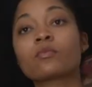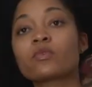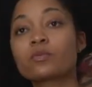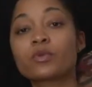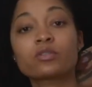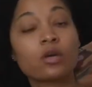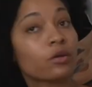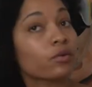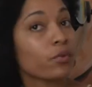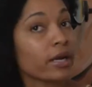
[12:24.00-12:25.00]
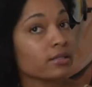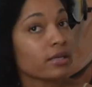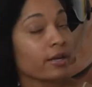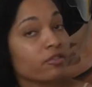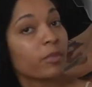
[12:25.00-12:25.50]
So I'm going to start on the right
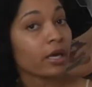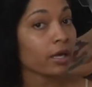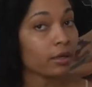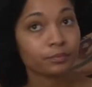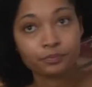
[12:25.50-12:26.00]
side of my head,